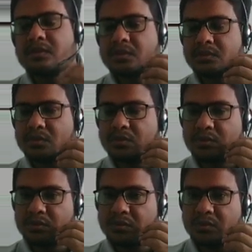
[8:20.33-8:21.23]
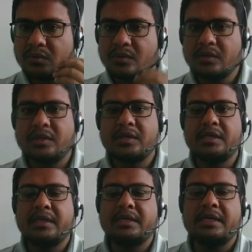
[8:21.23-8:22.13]
So
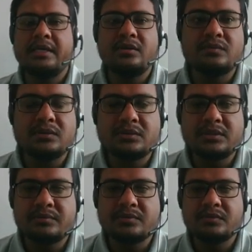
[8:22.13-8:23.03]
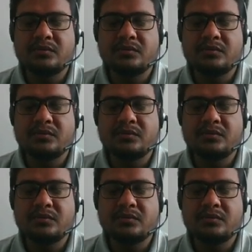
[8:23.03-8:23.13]
in any of the steps,